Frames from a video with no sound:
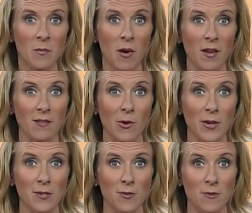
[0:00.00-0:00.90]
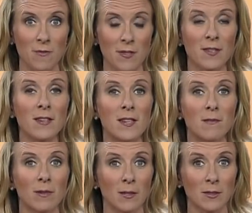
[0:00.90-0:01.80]
by going to
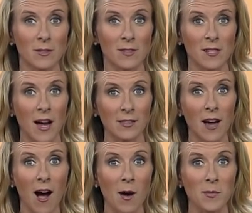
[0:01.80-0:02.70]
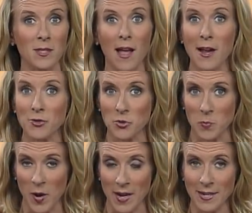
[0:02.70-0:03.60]

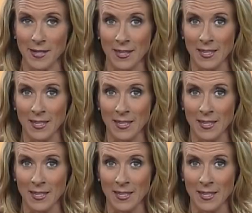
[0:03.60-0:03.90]
ctrealtors.com/debate.